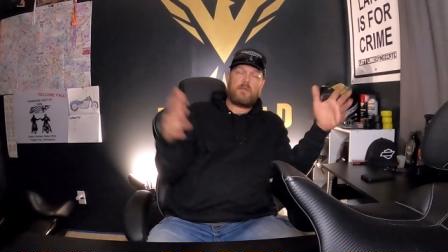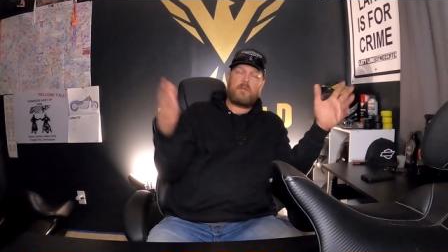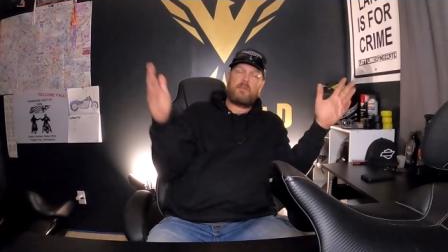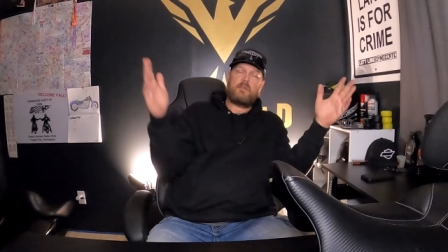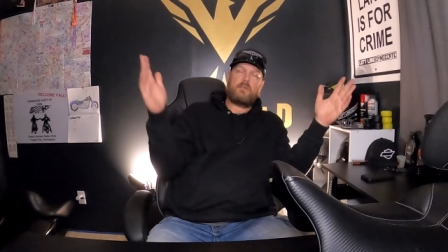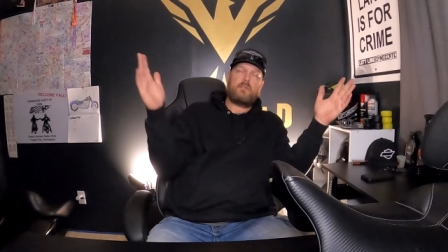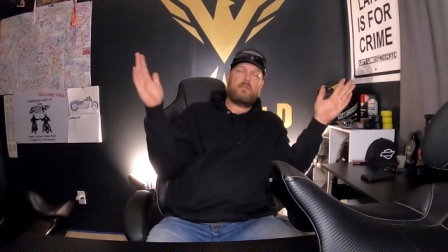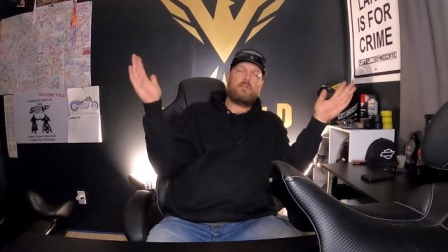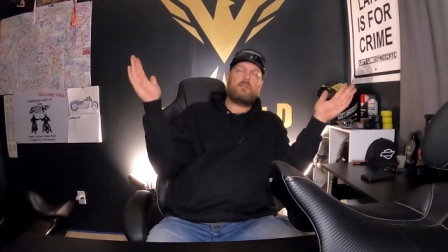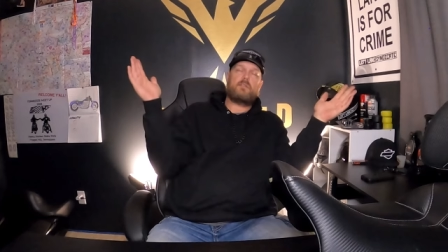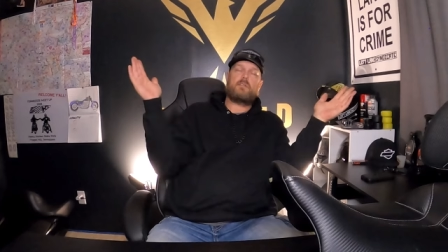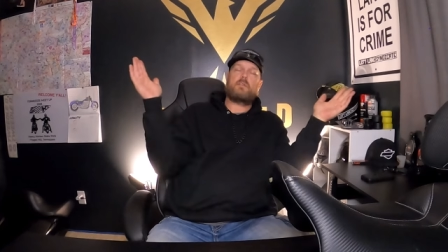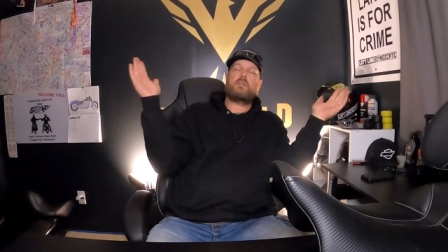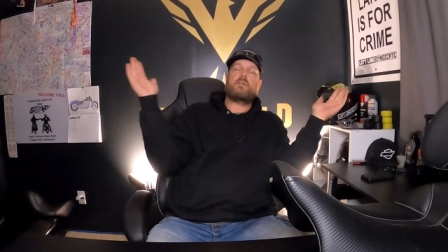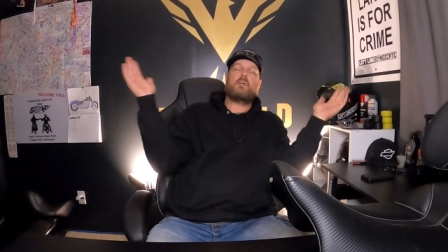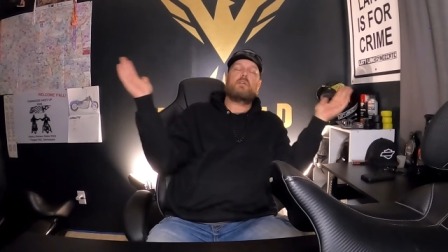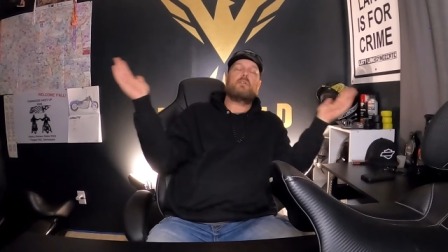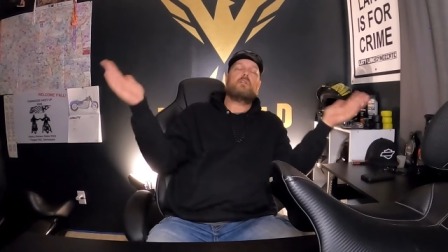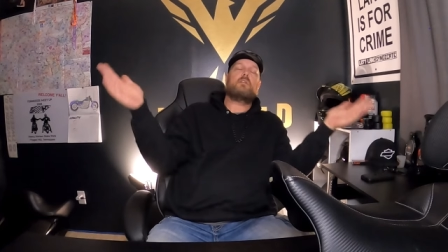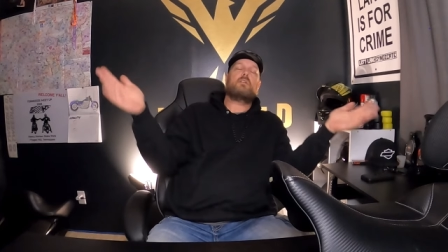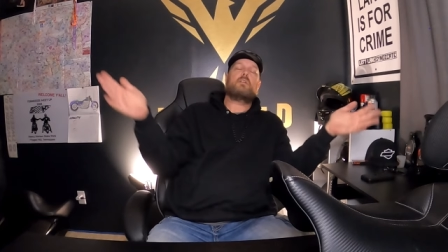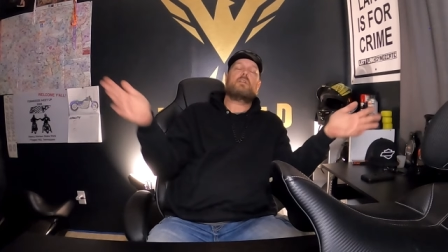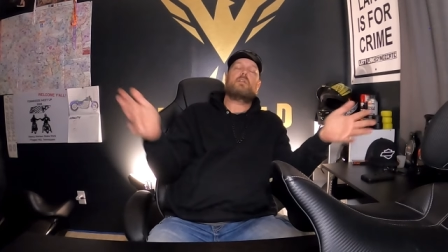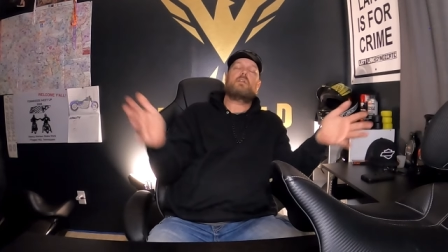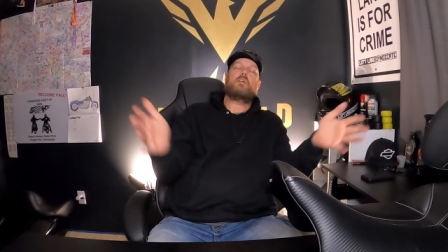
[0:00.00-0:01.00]
mean, you could
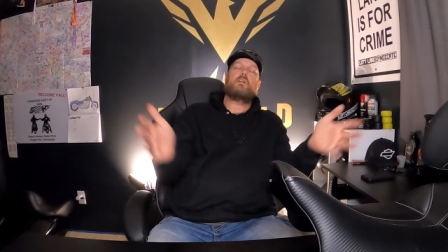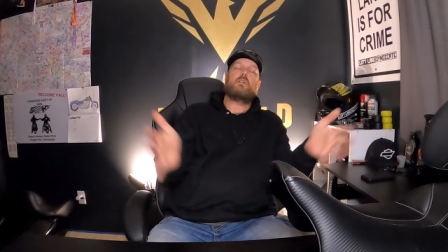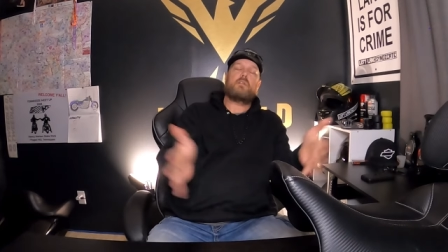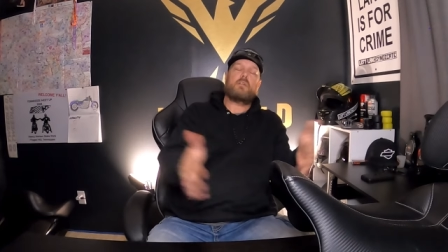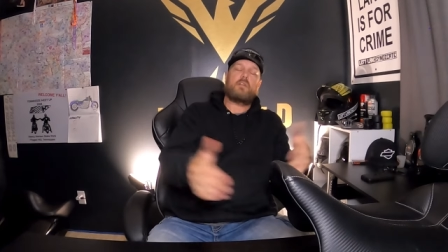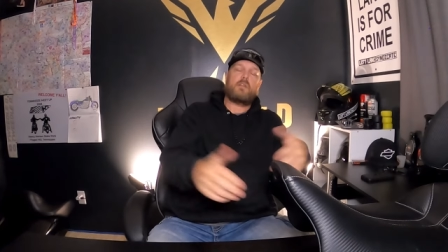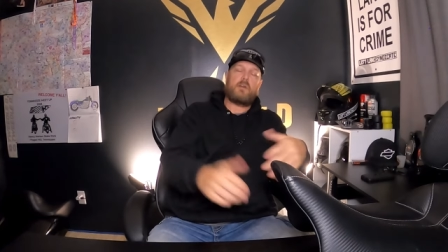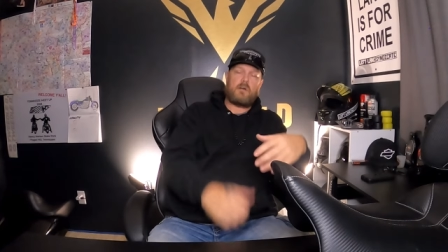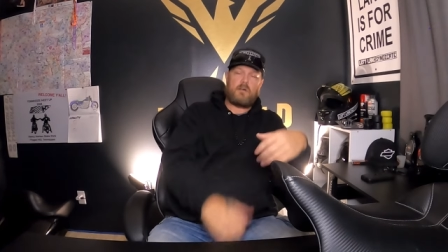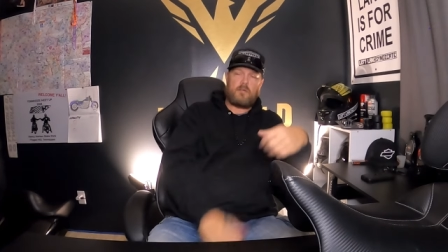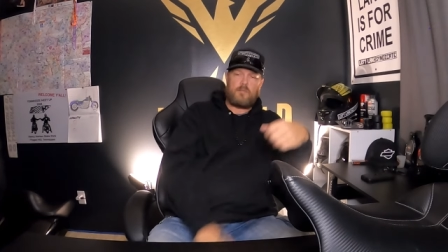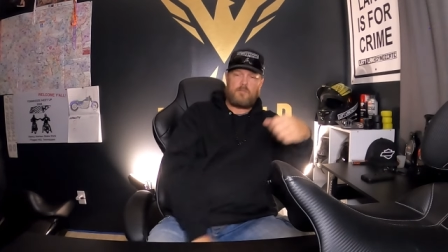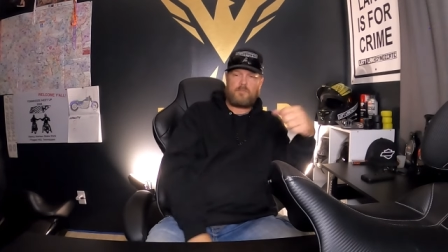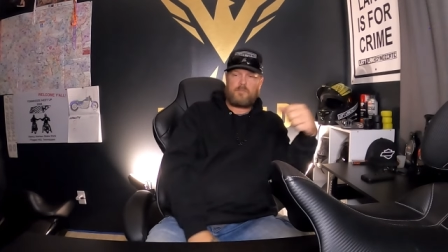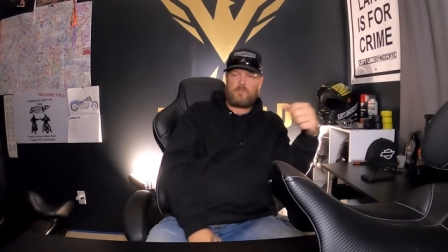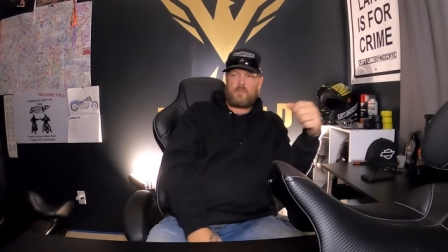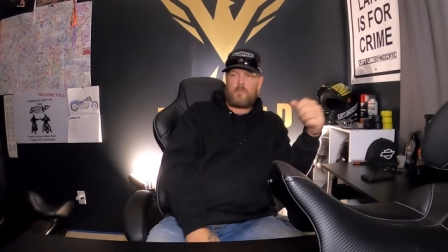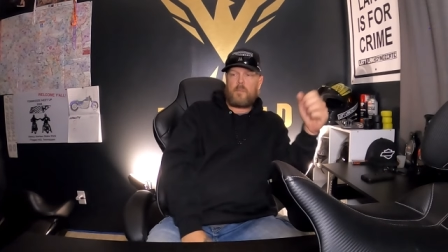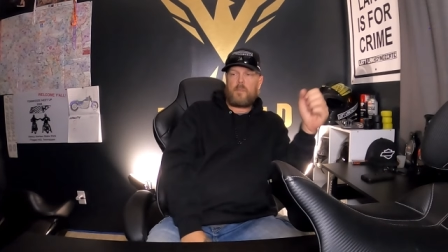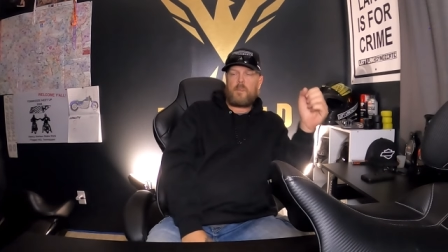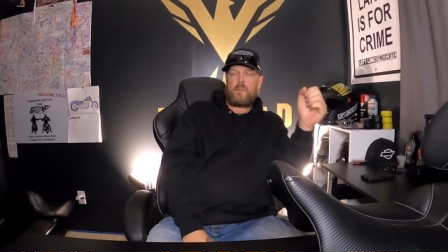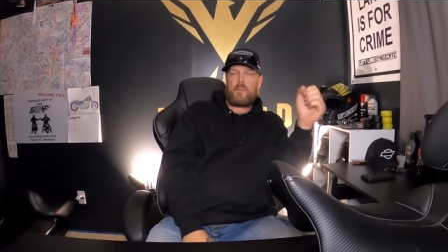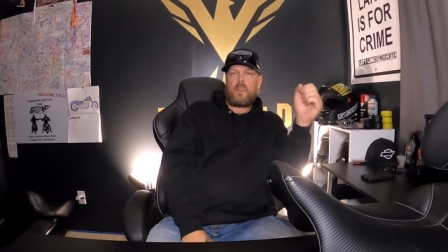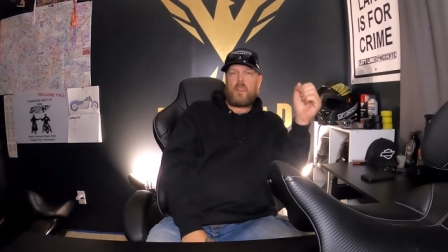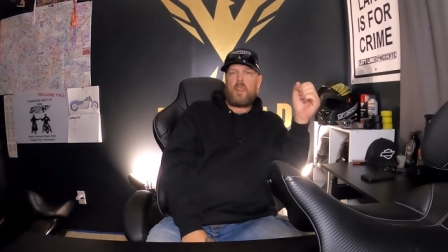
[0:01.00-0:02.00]
go on and on and on
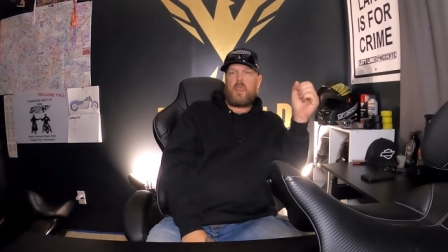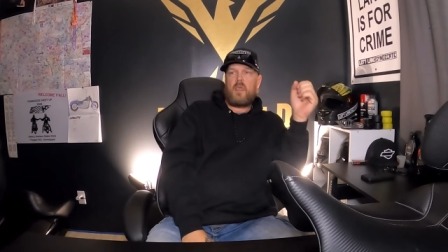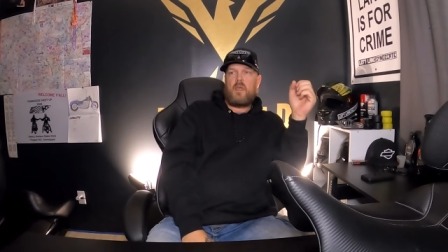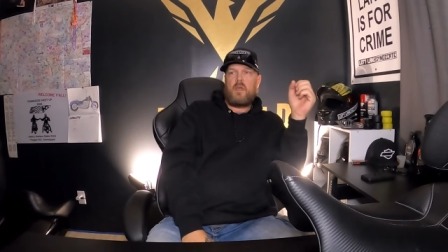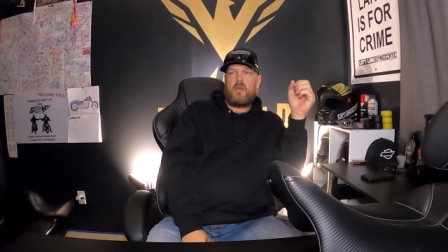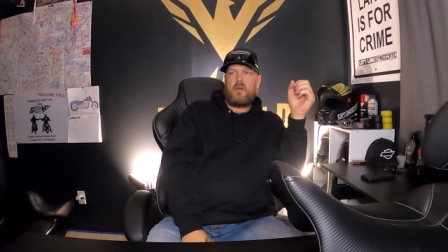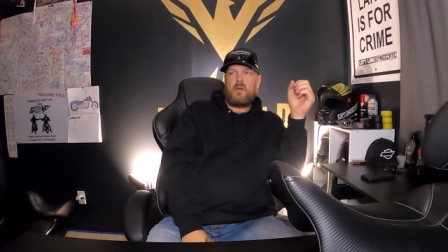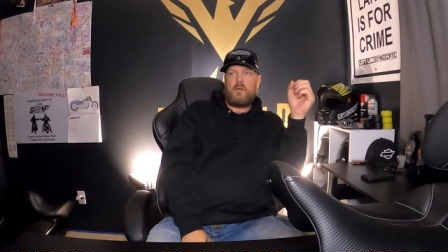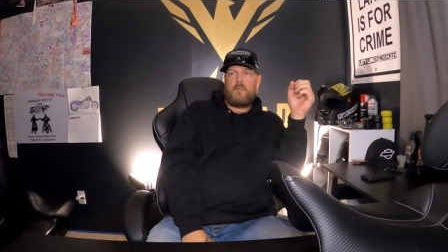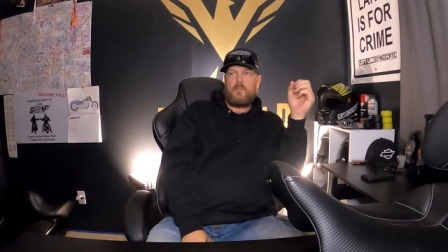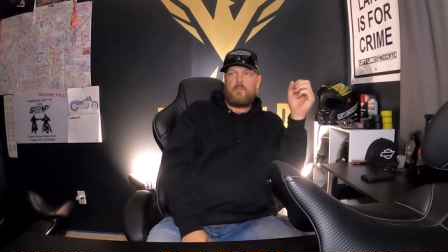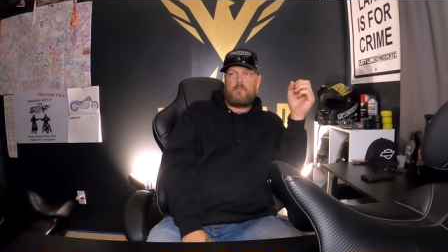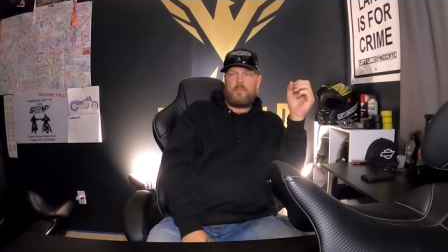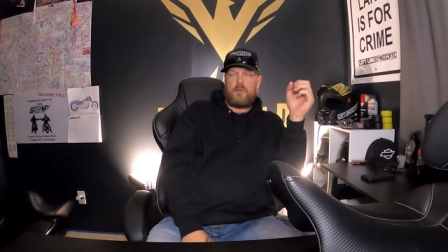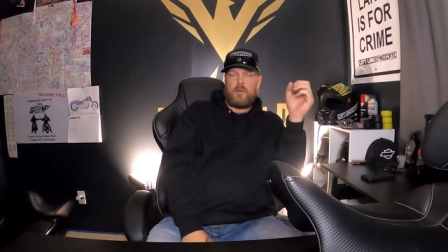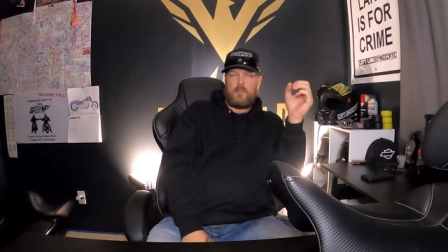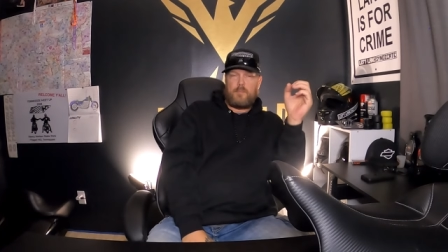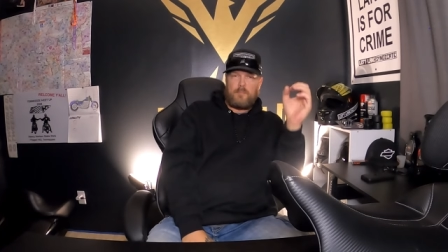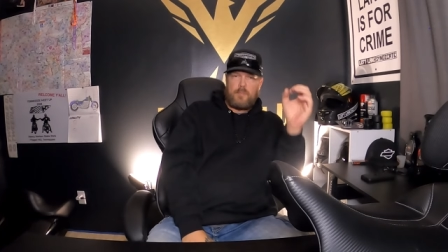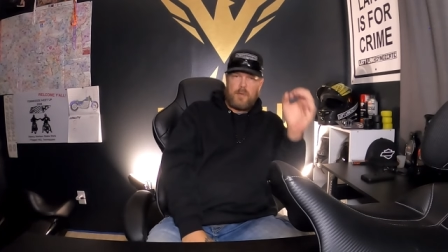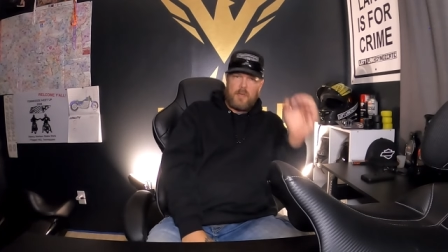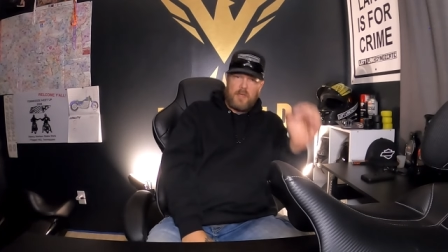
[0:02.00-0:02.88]
but